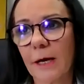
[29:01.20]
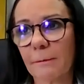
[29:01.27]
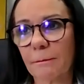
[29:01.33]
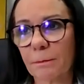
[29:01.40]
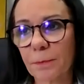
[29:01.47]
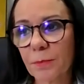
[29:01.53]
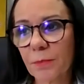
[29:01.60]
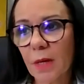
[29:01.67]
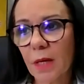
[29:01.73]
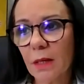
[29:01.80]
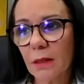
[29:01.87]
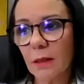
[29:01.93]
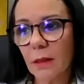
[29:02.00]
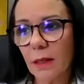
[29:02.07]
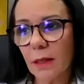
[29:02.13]
um,
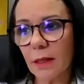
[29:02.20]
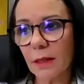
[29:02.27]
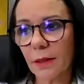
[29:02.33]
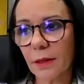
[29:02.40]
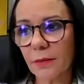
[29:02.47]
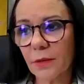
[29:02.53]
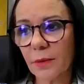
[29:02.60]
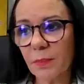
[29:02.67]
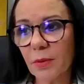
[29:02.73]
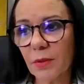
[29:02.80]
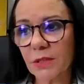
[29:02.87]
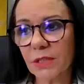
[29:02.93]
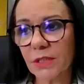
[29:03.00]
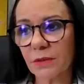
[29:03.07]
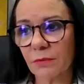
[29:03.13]
uh, the
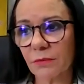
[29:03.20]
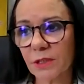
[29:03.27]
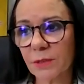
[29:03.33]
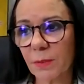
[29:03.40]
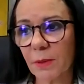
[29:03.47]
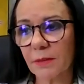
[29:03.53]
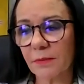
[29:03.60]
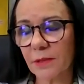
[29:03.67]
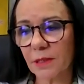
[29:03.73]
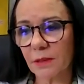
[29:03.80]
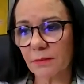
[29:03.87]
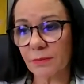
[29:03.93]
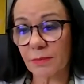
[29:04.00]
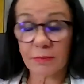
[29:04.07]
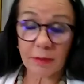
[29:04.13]
person, responsible.
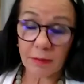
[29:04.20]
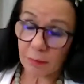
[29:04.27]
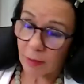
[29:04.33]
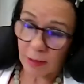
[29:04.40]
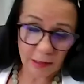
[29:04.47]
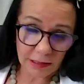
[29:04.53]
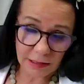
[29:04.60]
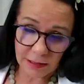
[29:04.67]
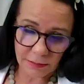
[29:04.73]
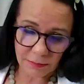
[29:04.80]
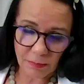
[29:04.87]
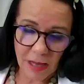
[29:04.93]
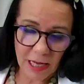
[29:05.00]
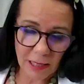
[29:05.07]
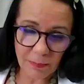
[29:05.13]
Uh, well, it's
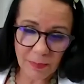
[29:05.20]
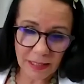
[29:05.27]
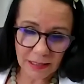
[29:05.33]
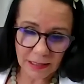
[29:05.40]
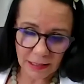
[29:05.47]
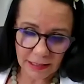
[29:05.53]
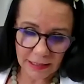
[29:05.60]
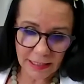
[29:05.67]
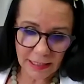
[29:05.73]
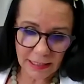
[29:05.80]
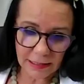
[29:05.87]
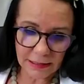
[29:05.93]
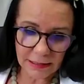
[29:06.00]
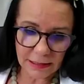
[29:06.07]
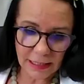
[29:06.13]
Mark Butler
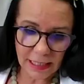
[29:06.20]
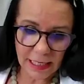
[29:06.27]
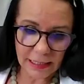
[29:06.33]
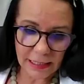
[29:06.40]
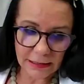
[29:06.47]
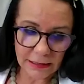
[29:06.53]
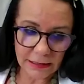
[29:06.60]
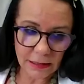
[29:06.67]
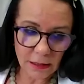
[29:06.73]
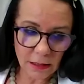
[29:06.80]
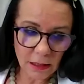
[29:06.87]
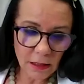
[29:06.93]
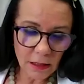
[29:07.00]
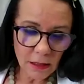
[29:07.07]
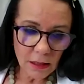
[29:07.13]
these days.
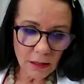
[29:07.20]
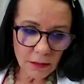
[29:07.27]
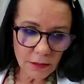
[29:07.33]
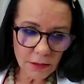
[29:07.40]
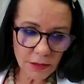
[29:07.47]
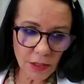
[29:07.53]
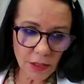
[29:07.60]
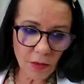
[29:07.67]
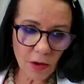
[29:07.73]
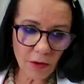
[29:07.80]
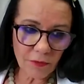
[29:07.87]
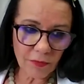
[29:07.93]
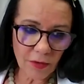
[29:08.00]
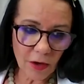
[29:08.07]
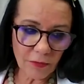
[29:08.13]

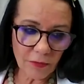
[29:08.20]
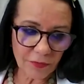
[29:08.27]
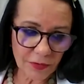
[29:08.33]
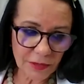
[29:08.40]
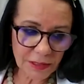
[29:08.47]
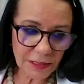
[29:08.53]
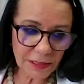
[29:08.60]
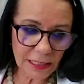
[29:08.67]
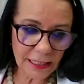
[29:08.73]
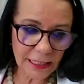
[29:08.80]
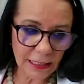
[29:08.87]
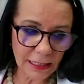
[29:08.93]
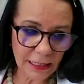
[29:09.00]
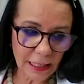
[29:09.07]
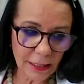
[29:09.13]
So
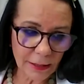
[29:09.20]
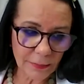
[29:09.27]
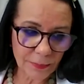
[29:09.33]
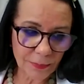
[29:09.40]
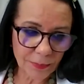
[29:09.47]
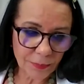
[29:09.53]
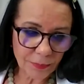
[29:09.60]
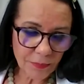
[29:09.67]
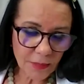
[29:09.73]
obviously, um,